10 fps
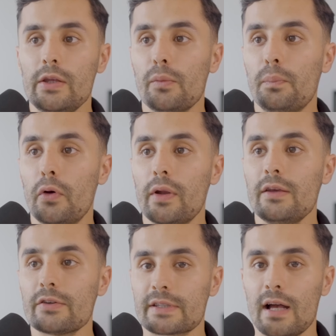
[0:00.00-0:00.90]
when you're putting
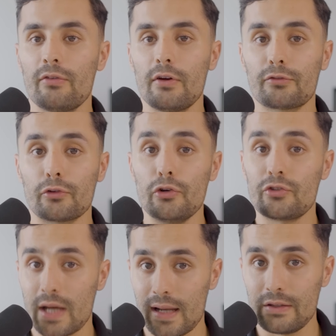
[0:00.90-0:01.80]
yourself through
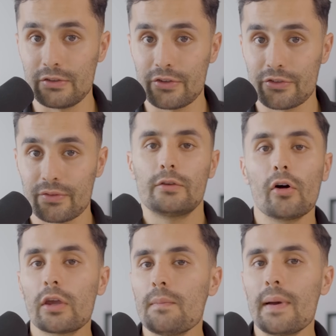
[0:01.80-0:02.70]
challenges.
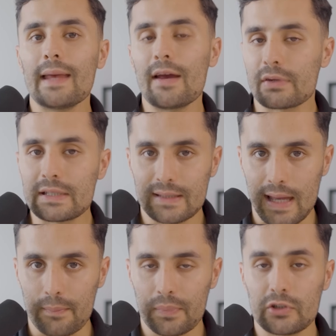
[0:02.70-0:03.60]
Document every
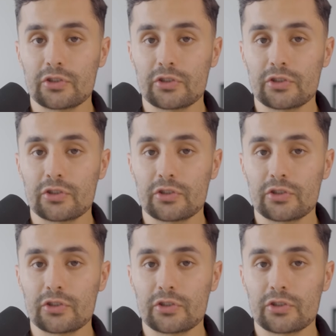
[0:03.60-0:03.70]
step.